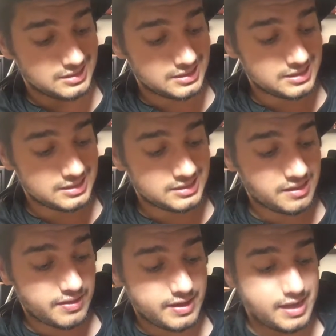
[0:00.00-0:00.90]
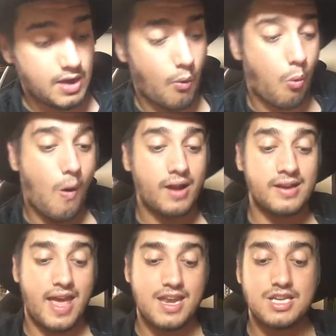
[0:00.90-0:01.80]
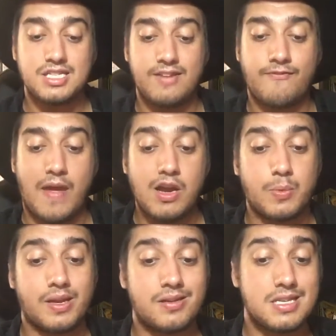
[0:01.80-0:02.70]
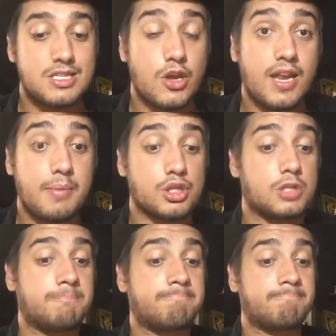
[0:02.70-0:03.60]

And the one energy Fairy Wind does 30 damage.